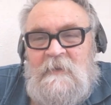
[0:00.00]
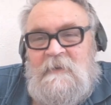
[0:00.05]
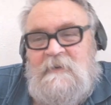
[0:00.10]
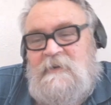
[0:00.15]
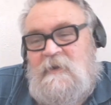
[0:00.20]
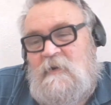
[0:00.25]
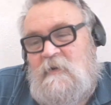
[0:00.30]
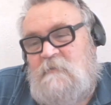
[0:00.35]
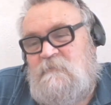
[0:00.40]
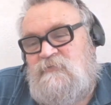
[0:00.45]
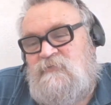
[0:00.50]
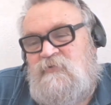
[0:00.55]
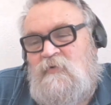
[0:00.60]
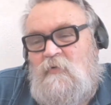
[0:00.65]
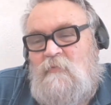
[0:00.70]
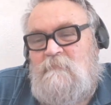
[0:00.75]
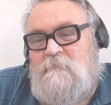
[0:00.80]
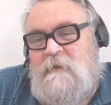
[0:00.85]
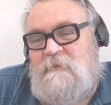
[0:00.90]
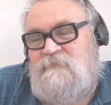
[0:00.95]
Now, I'm sure
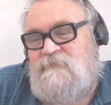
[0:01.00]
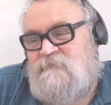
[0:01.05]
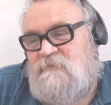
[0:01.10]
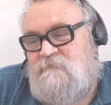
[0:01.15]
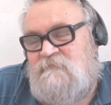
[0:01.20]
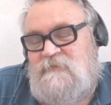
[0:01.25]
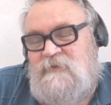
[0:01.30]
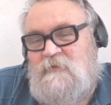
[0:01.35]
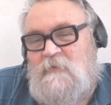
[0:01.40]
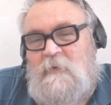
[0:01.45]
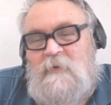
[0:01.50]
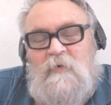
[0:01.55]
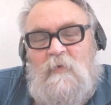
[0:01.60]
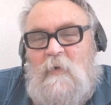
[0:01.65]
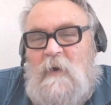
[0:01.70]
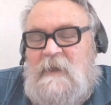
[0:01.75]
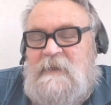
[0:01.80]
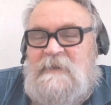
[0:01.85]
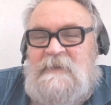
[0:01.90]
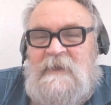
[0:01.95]
most of you are
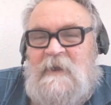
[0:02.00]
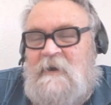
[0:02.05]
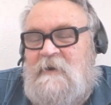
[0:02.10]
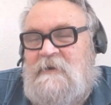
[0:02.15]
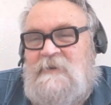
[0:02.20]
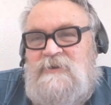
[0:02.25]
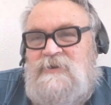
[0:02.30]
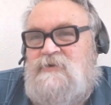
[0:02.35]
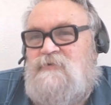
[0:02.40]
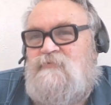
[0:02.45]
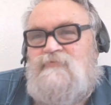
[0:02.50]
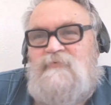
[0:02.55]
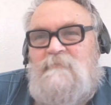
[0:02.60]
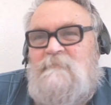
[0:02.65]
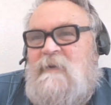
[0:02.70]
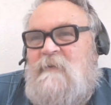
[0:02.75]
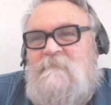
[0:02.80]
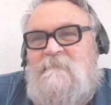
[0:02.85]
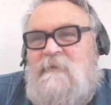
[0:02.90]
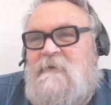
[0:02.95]
quite young and you
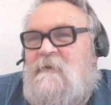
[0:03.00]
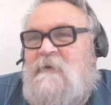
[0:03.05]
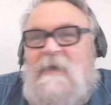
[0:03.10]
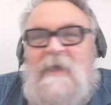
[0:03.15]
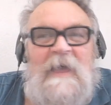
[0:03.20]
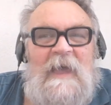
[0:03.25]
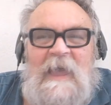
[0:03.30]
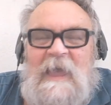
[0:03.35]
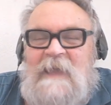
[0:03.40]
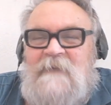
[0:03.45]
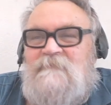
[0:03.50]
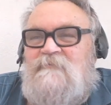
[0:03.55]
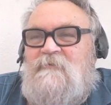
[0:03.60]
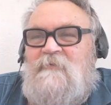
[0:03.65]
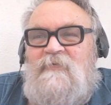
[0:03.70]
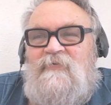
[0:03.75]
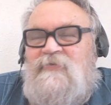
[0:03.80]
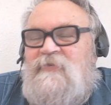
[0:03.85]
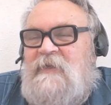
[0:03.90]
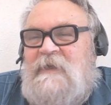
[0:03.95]
remember
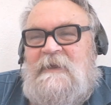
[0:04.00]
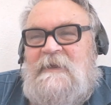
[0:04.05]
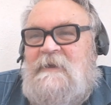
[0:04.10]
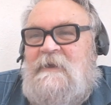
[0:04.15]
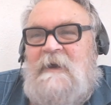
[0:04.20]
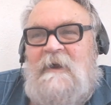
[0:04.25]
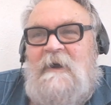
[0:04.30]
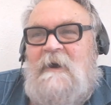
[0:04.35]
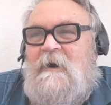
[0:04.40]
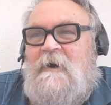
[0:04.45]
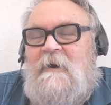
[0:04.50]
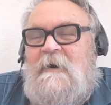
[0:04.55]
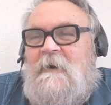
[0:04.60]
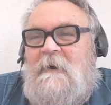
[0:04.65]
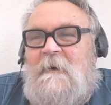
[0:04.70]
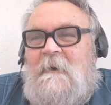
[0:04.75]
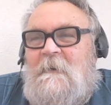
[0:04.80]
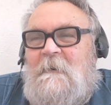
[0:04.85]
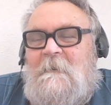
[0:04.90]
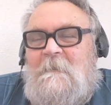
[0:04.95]
everything
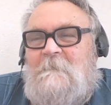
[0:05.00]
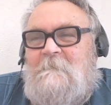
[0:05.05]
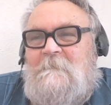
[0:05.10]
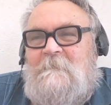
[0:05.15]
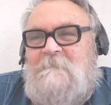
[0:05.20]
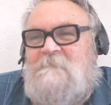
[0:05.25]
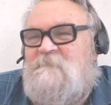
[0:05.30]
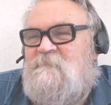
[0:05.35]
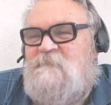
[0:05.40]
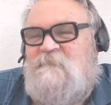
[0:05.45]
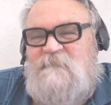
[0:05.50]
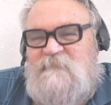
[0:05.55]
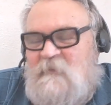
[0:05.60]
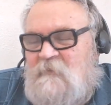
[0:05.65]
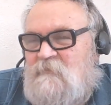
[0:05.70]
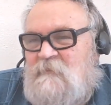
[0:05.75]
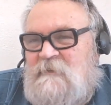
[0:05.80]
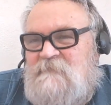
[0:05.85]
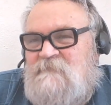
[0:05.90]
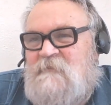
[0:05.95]

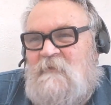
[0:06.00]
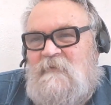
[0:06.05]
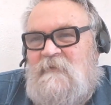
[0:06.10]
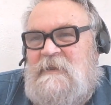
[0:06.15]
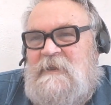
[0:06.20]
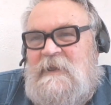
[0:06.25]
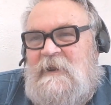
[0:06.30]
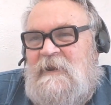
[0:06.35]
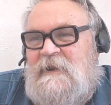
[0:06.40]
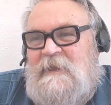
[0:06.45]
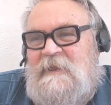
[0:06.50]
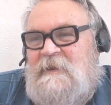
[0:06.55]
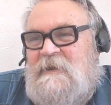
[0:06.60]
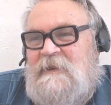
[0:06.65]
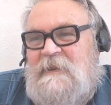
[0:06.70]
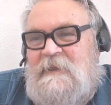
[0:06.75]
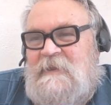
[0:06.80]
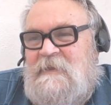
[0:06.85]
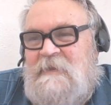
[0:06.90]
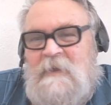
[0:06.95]
very, very
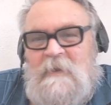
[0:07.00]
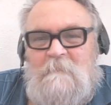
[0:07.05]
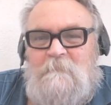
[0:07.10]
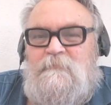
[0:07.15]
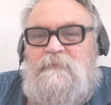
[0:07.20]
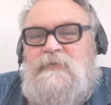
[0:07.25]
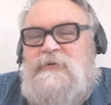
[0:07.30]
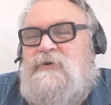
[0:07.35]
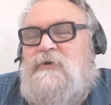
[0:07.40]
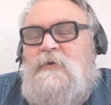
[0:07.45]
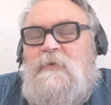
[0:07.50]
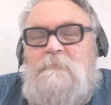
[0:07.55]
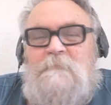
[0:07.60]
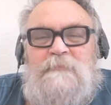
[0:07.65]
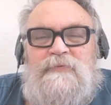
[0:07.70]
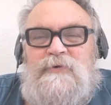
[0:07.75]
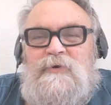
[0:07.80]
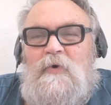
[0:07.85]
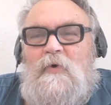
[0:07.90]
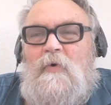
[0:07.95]
clearly.
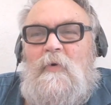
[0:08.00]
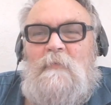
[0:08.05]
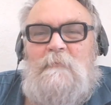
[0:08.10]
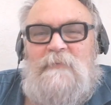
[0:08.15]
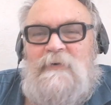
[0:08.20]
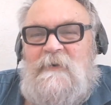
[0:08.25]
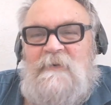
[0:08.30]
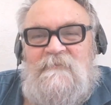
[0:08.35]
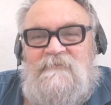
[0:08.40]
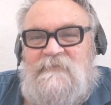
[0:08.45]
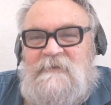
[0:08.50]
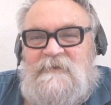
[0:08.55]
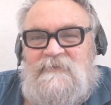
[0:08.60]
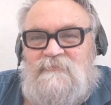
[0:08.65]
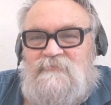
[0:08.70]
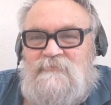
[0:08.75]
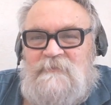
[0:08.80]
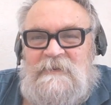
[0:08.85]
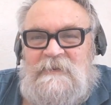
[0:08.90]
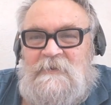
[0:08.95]
Pure, perfect
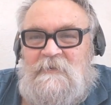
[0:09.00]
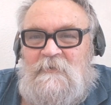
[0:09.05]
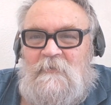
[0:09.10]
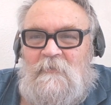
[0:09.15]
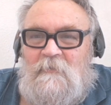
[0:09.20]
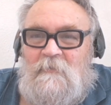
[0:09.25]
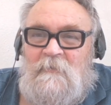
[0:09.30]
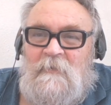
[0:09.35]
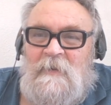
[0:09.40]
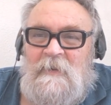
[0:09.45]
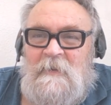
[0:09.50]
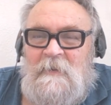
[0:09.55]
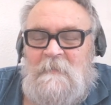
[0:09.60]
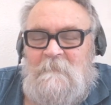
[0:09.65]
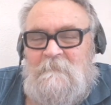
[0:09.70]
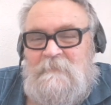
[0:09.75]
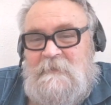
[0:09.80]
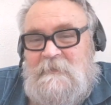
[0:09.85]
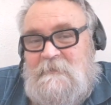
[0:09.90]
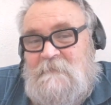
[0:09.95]
recall.
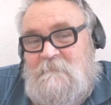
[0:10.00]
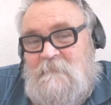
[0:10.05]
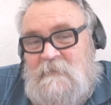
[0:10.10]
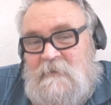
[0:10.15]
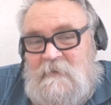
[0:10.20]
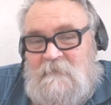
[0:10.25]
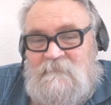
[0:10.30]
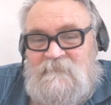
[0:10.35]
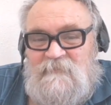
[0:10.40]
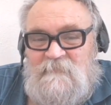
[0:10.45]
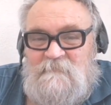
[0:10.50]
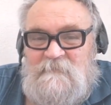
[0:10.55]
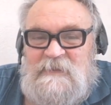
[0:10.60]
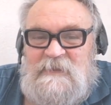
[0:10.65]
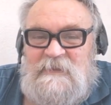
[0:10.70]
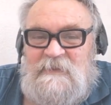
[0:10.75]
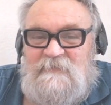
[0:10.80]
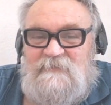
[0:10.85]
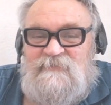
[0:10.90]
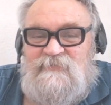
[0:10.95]
But, well, for
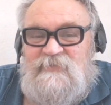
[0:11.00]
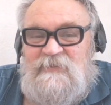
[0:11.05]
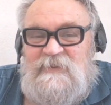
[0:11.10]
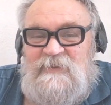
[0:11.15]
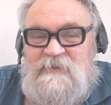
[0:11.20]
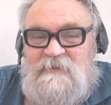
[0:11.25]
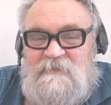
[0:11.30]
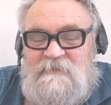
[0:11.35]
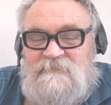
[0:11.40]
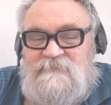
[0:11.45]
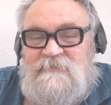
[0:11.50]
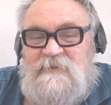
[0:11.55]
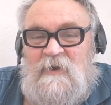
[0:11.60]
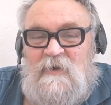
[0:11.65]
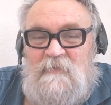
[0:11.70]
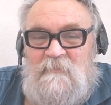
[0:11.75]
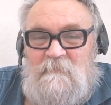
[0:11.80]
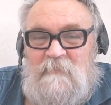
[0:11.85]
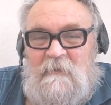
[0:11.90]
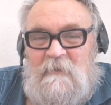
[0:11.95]
me, as the years
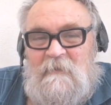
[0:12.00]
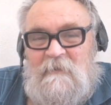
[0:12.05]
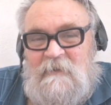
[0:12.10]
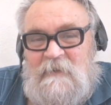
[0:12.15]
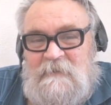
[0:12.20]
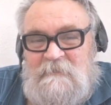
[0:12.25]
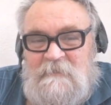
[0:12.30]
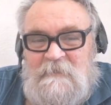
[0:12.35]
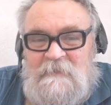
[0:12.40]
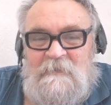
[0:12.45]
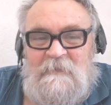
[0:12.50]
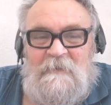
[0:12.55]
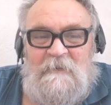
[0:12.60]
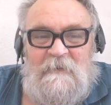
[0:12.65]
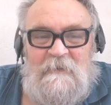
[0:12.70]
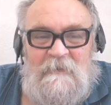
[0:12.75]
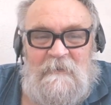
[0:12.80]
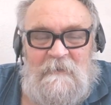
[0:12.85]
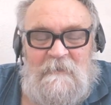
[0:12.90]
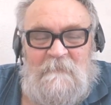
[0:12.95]
go by,
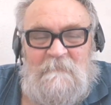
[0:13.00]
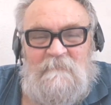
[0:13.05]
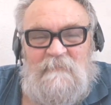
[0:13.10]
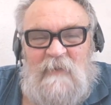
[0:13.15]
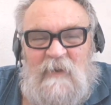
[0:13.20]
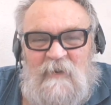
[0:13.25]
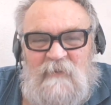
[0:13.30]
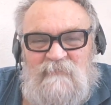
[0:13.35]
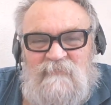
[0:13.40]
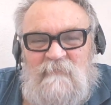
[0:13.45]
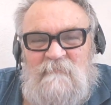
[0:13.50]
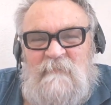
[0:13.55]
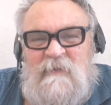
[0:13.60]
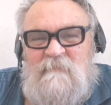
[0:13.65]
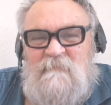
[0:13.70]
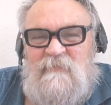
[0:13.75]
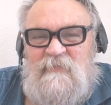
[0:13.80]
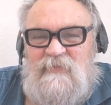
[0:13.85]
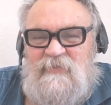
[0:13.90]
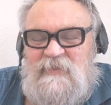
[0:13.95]
I
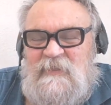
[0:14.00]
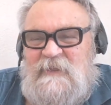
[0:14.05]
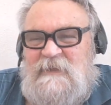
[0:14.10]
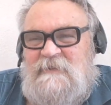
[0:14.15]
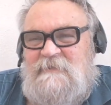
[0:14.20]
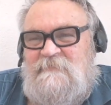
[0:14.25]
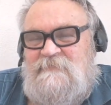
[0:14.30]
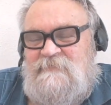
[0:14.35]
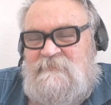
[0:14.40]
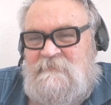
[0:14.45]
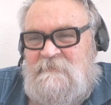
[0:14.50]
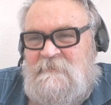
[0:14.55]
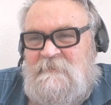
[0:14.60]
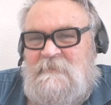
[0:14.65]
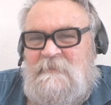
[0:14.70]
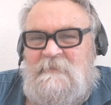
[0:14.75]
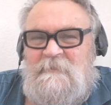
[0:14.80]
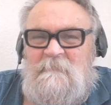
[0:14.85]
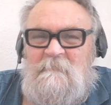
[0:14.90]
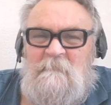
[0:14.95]
remember things
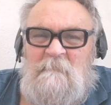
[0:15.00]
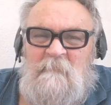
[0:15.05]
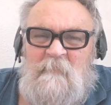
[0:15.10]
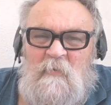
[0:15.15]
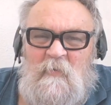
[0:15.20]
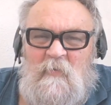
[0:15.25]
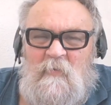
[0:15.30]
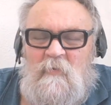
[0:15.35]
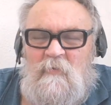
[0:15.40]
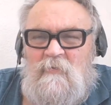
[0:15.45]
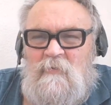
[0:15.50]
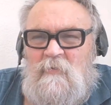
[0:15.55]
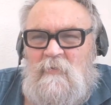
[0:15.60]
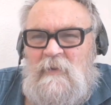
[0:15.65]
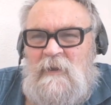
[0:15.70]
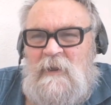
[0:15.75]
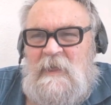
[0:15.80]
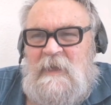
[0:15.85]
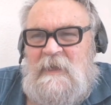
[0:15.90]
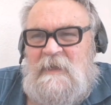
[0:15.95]
more or
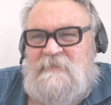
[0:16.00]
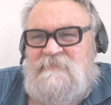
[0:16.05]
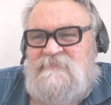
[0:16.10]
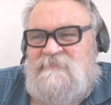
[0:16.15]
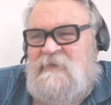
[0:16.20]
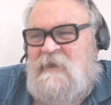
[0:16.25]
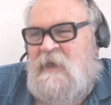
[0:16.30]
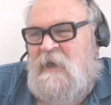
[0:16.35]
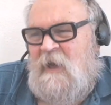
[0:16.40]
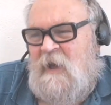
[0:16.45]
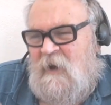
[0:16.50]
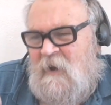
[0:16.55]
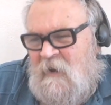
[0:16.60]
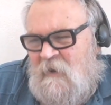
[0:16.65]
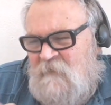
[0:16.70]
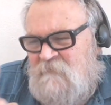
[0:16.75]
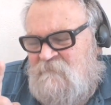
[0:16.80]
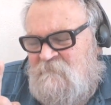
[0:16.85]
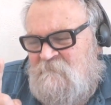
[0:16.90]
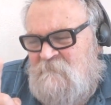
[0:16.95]
less.
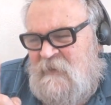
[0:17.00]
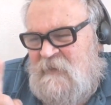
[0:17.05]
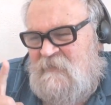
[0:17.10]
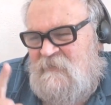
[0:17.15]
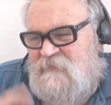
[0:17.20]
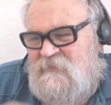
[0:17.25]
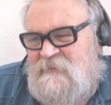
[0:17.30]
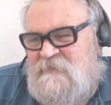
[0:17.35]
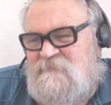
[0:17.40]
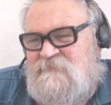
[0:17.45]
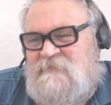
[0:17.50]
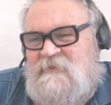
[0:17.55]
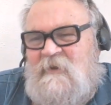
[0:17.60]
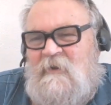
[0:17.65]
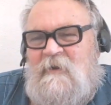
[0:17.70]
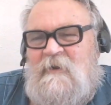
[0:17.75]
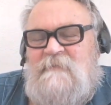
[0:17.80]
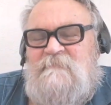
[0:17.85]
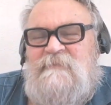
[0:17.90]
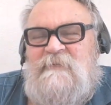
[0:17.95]
I've met this
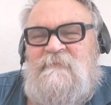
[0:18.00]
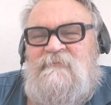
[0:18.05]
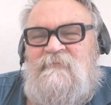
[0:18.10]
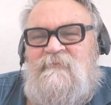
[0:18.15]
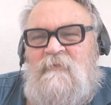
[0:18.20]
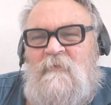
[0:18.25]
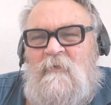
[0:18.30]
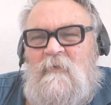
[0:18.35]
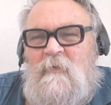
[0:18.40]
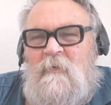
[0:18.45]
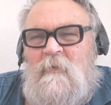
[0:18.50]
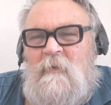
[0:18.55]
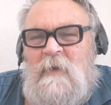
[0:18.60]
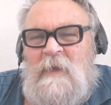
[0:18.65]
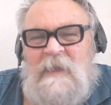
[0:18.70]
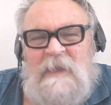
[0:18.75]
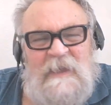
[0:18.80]
guy before.